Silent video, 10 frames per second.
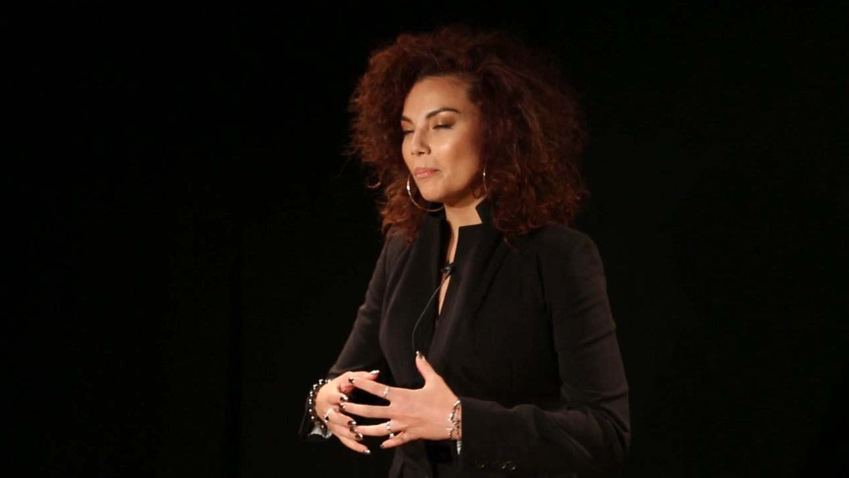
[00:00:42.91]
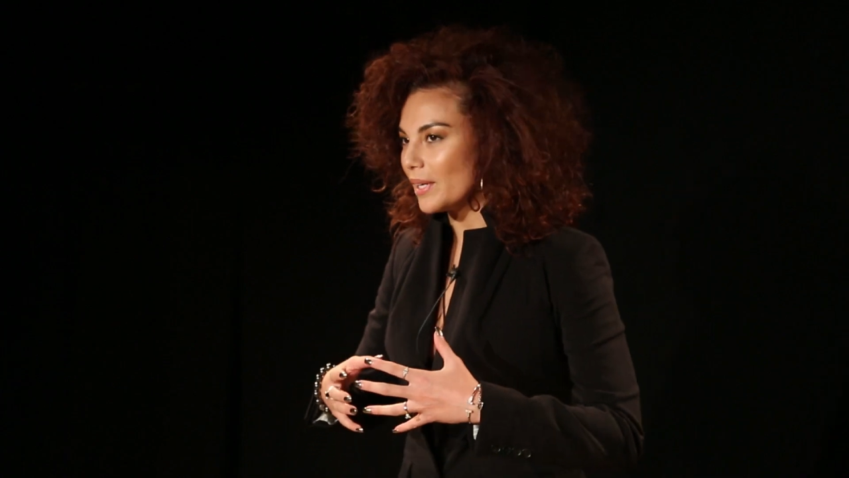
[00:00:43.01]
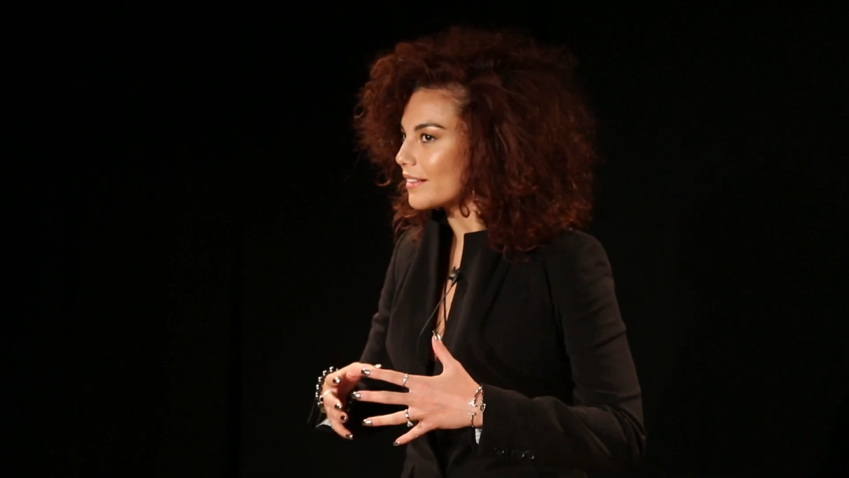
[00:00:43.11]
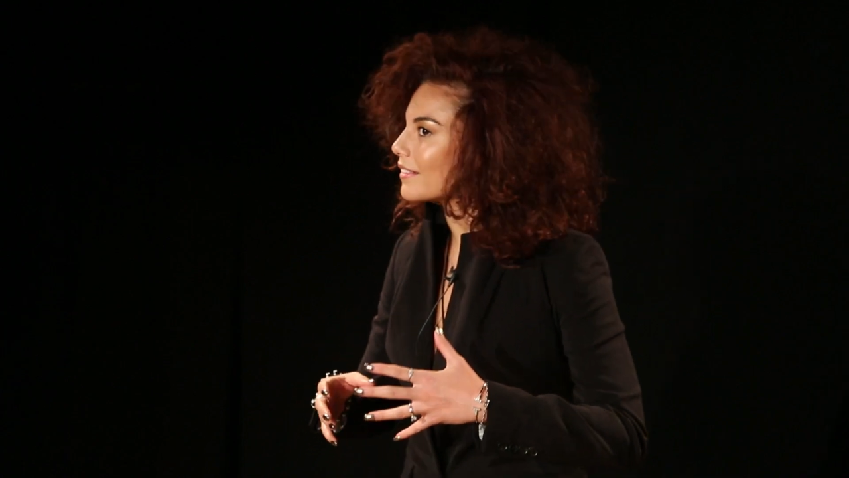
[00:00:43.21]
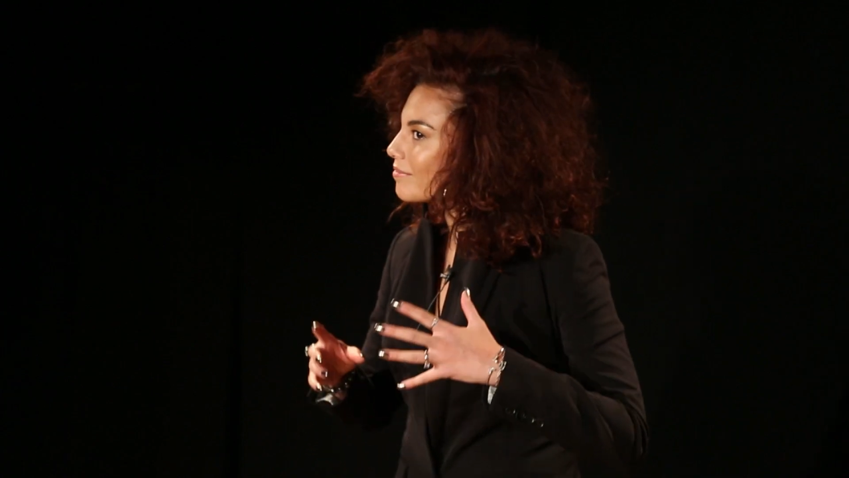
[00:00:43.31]

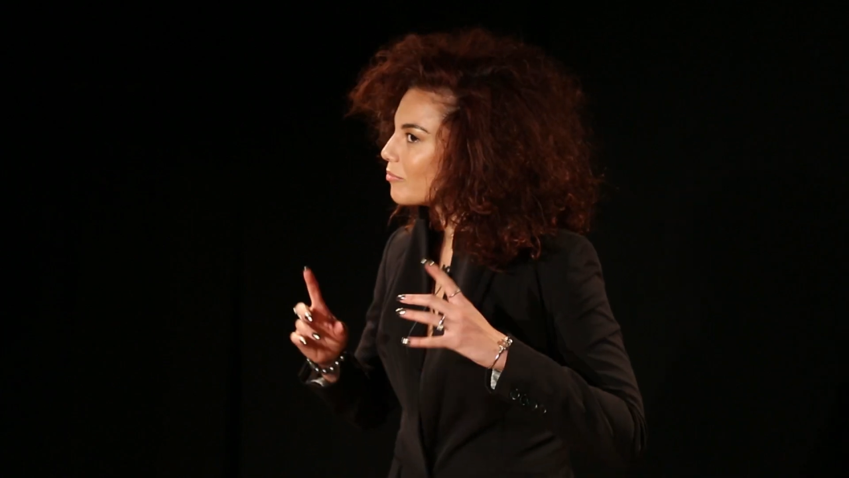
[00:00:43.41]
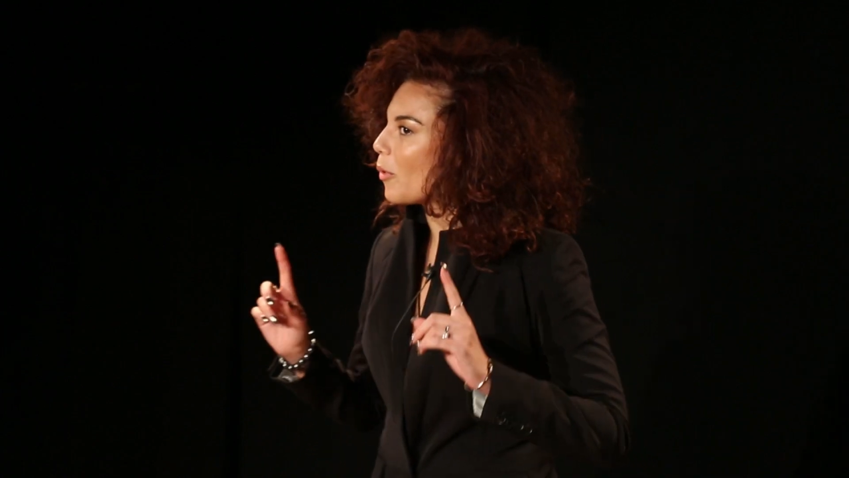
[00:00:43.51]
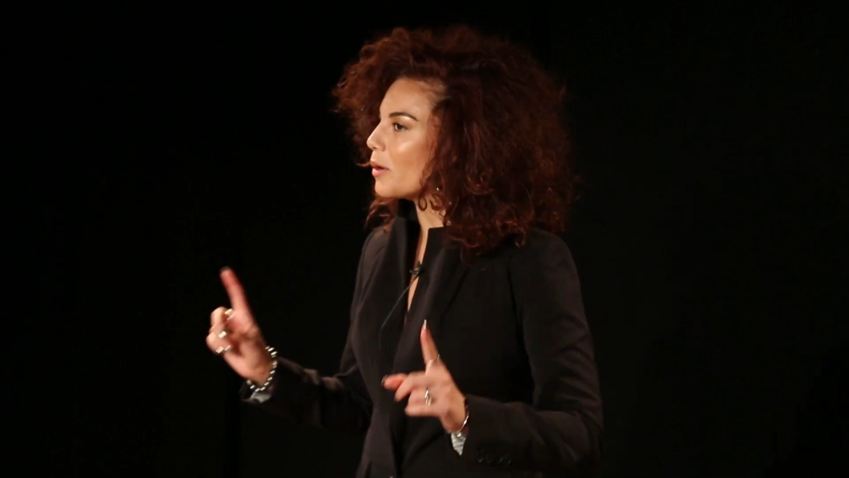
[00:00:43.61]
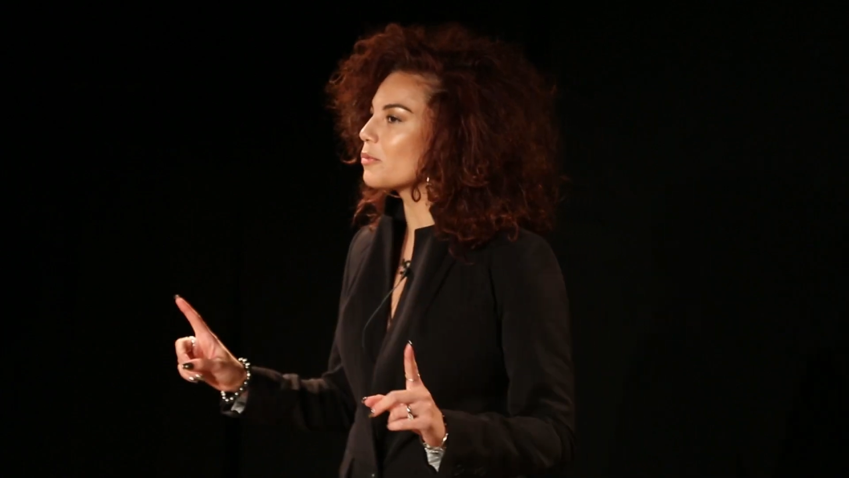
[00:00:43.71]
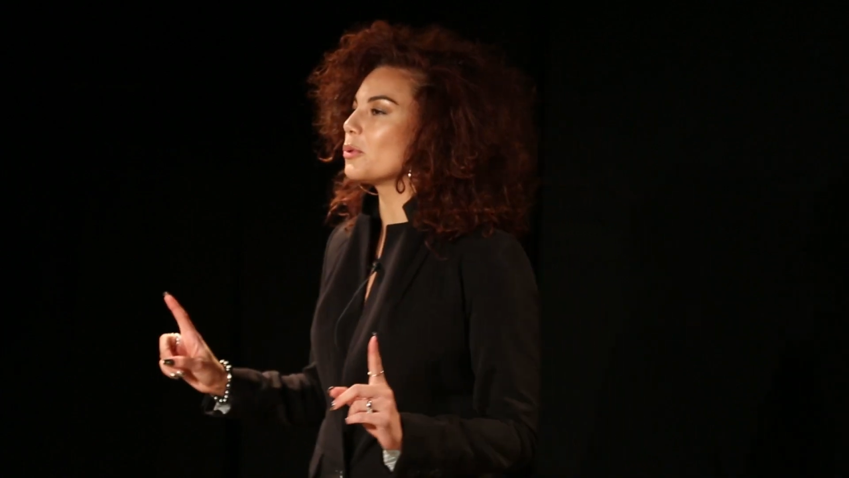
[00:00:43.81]
But
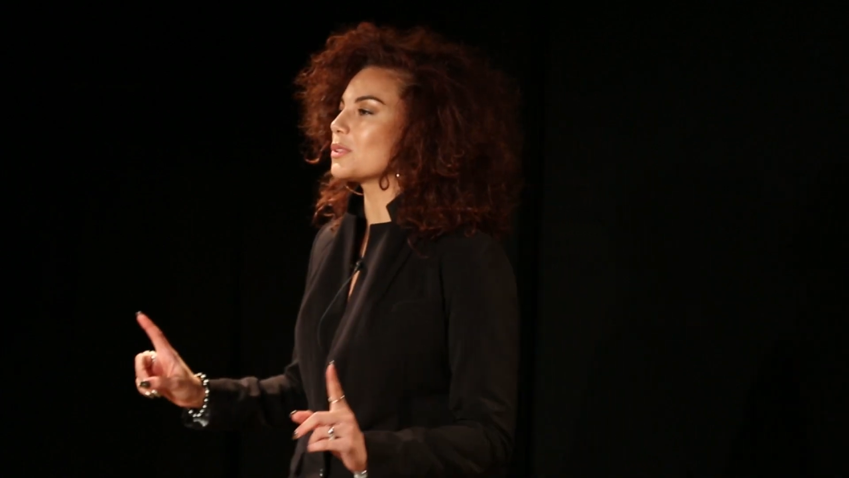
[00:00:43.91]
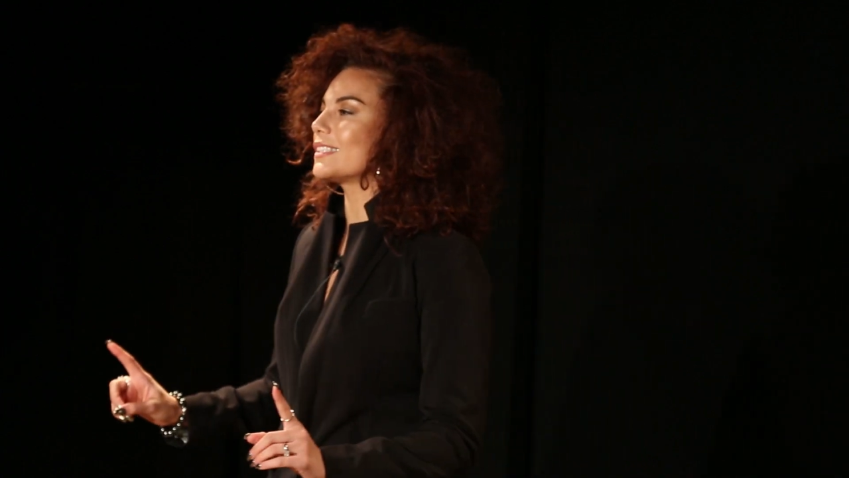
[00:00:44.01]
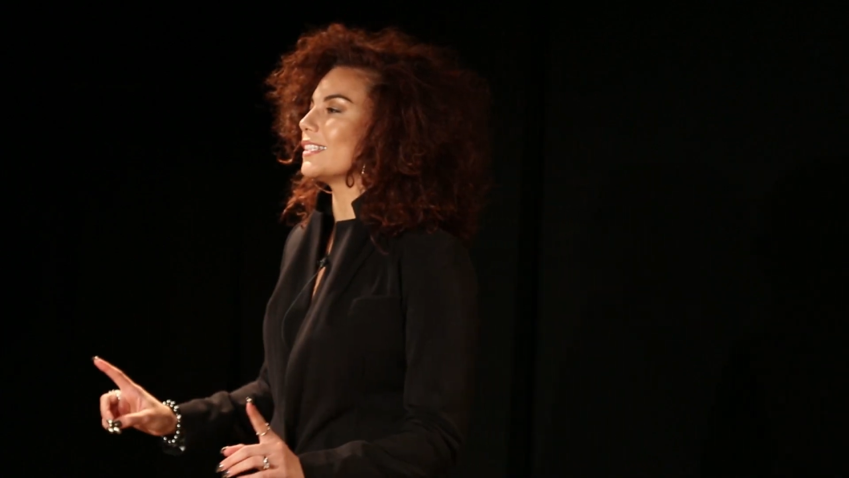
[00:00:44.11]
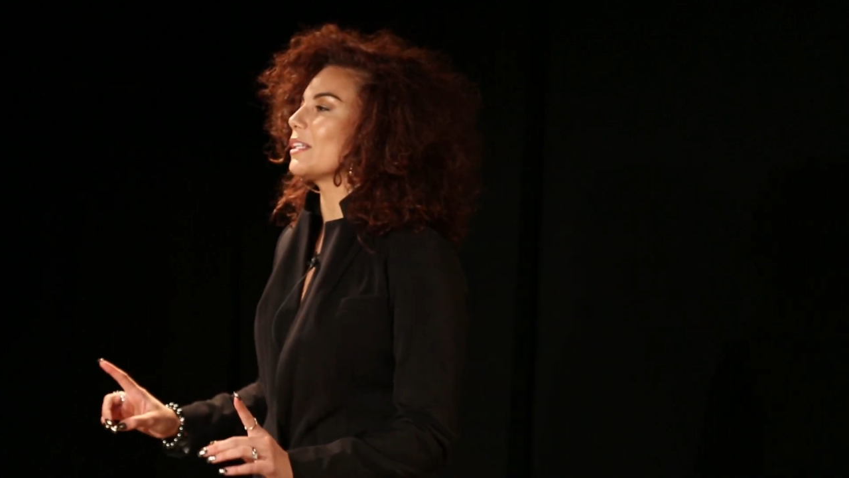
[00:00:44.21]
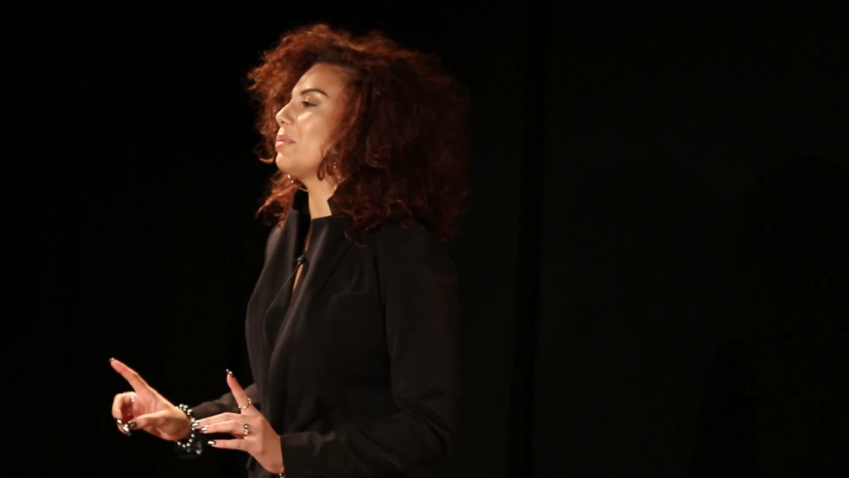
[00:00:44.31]
one rule still